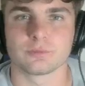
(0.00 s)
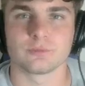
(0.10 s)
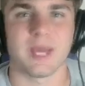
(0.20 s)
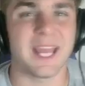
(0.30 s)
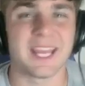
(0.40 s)

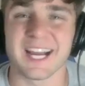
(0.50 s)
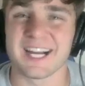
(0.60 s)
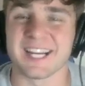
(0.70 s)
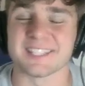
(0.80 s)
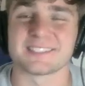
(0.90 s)
Hey
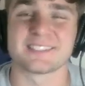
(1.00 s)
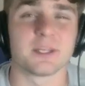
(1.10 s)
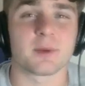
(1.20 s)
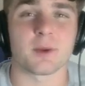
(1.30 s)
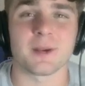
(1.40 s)
guys, Tim
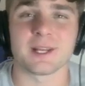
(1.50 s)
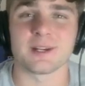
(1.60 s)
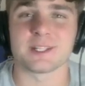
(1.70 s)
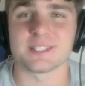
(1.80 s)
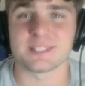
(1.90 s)
Bookman here, and in
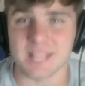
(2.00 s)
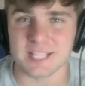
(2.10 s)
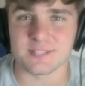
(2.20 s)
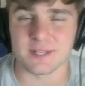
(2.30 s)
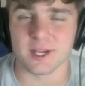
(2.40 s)
today's
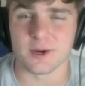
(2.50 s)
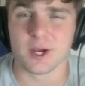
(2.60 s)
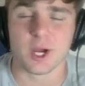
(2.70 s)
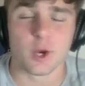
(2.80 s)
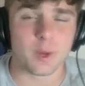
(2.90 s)
video,
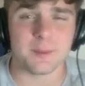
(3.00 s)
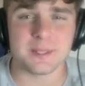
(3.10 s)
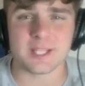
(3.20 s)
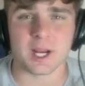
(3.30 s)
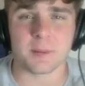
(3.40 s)
we're going to be
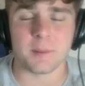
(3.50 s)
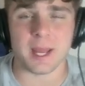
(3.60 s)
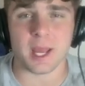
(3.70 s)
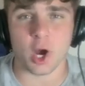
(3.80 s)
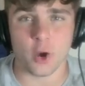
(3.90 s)
talking about my
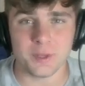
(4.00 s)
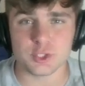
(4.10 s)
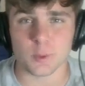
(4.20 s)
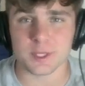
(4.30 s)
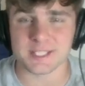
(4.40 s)
Hoenn
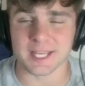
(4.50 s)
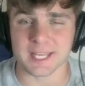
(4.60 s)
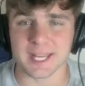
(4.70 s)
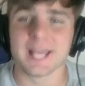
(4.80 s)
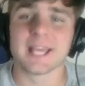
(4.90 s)
Tour
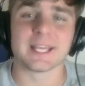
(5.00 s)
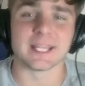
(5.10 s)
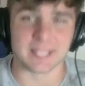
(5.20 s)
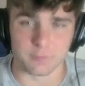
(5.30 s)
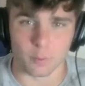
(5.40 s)
ticket
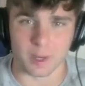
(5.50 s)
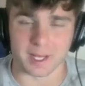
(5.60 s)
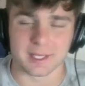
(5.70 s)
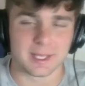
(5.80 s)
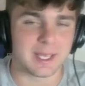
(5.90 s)
giveaway.
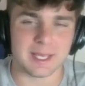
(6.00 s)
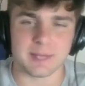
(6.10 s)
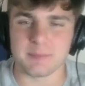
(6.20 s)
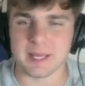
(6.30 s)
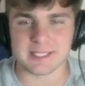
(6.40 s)
And
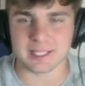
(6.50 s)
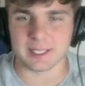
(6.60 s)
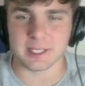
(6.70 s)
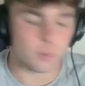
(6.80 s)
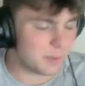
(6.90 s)

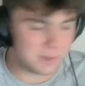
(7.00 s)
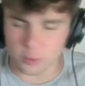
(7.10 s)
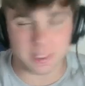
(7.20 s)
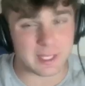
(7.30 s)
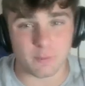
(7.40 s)
basically, we've been
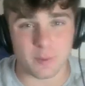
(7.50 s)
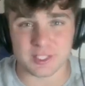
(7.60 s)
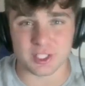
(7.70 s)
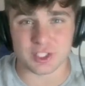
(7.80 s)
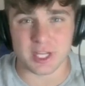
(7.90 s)
doing giveaways on
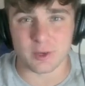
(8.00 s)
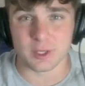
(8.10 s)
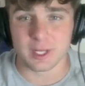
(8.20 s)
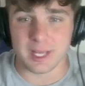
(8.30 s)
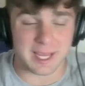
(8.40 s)
the channel,
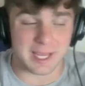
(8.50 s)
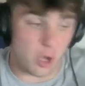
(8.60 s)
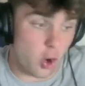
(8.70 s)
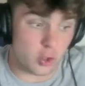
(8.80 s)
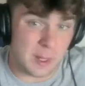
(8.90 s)
and
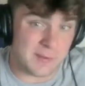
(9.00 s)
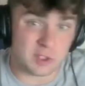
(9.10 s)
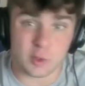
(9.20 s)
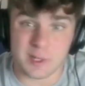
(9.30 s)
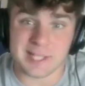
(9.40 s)
all you have to do
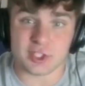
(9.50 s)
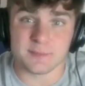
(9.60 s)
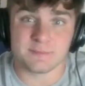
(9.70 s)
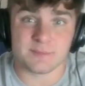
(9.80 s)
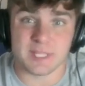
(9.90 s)
to enter
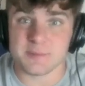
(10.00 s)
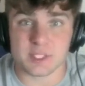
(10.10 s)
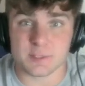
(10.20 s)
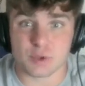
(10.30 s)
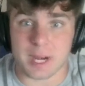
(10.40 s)
is be
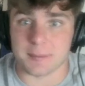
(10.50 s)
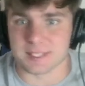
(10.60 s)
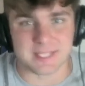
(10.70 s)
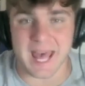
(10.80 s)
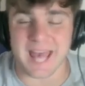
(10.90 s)
subscribed. It's
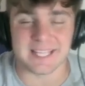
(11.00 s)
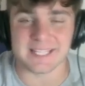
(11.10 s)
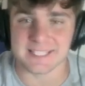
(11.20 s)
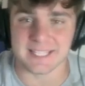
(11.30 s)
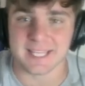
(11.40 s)
that
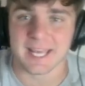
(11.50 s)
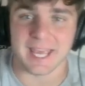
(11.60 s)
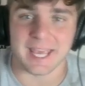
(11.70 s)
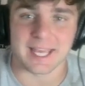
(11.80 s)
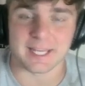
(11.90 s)
easy,
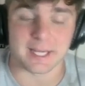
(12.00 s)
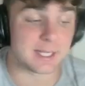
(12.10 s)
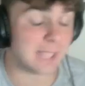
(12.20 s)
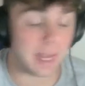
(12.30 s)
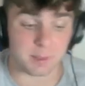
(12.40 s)
and uh,
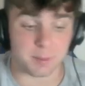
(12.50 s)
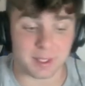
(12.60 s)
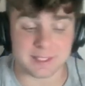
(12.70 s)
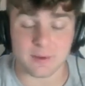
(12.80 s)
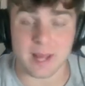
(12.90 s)
yeah, I'm going to break
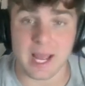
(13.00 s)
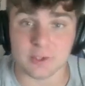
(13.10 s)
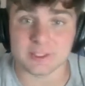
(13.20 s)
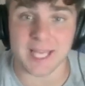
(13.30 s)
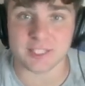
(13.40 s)
down how
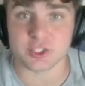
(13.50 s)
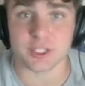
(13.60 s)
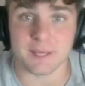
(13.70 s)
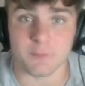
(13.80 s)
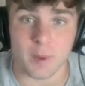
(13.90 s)
to enter the
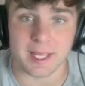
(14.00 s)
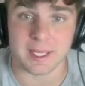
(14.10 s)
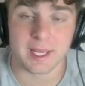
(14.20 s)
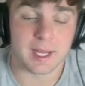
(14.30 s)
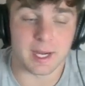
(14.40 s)
giveaway,
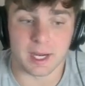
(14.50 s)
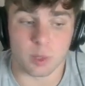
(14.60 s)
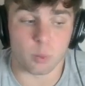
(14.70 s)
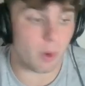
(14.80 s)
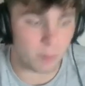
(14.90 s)
uh,
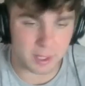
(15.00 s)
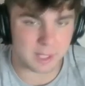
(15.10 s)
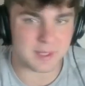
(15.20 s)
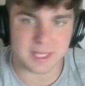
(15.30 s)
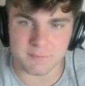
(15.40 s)
what we're going to be
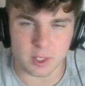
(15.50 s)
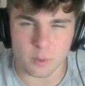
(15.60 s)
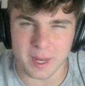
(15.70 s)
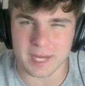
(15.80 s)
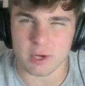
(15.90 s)
giving
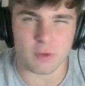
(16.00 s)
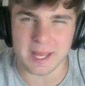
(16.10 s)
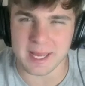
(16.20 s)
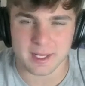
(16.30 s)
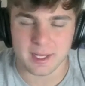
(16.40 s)
away, and all
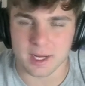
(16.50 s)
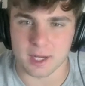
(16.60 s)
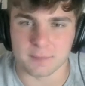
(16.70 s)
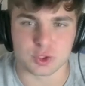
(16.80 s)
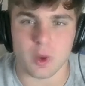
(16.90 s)
that. Um,
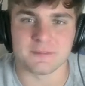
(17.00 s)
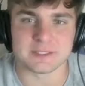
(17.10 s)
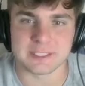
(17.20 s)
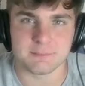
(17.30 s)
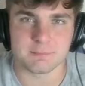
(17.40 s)
so
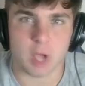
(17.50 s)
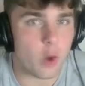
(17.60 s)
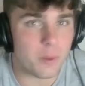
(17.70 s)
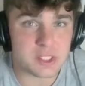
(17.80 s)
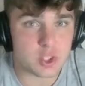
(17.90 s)
obviously,
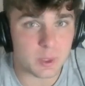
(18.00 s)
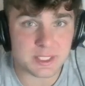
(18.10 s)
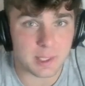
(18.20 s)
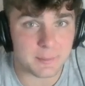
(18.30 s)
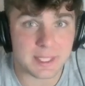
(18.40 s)
Hoenn Tour is
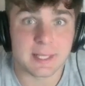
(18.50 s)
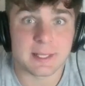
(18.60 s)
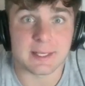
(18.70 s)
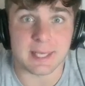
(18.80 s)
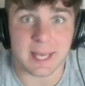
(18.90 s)
coming
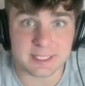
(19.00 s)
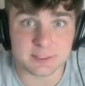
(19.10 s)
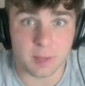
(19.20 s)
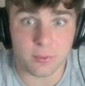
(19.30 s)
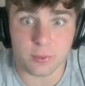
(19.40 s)
next
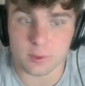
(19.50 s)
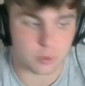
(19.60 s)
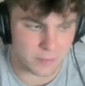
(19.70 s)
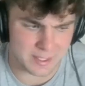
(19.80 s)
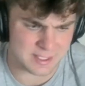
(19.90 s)
month.
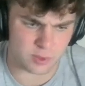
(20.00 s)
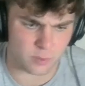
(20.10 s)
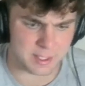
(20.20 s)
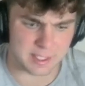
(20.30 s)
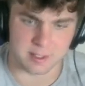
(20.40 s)
Crazy, it's already
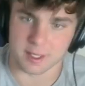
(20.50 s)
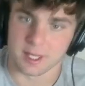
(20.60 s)
here.